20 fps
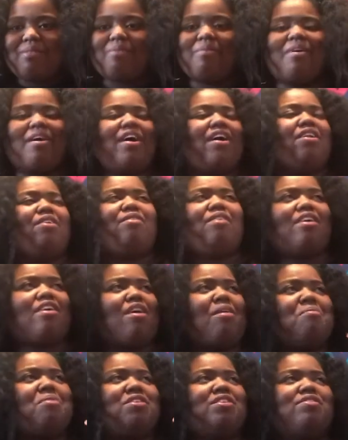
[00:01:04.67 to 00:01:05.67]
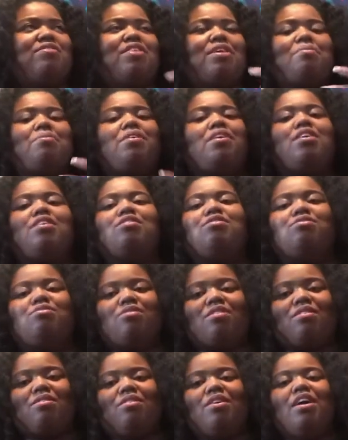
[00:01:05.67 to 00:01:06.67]
Why do I call myself that? Because, you
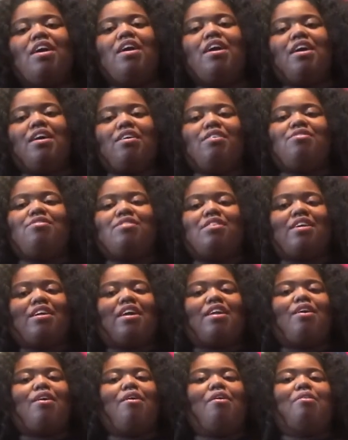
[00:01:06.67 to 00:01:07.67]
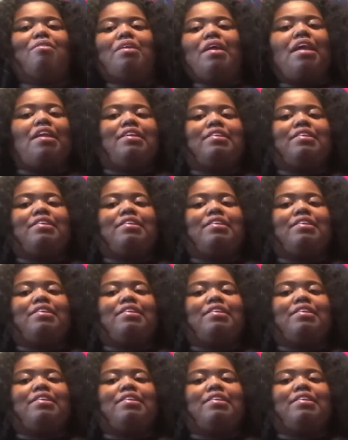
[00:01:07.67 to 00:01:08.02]
know, she got a whole lot